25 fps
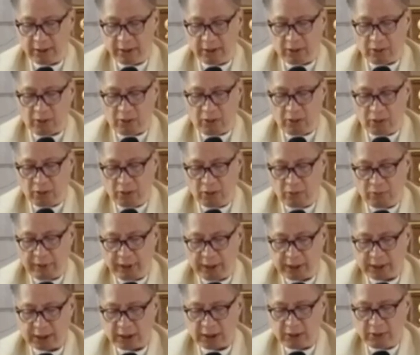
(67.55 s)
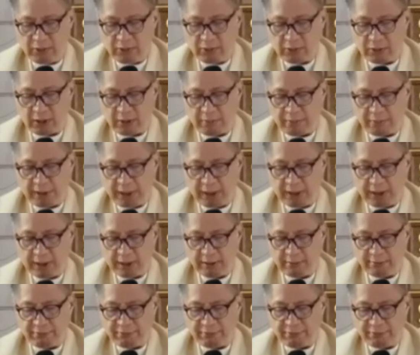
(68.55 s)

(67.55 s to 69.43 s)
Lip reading: always look upon the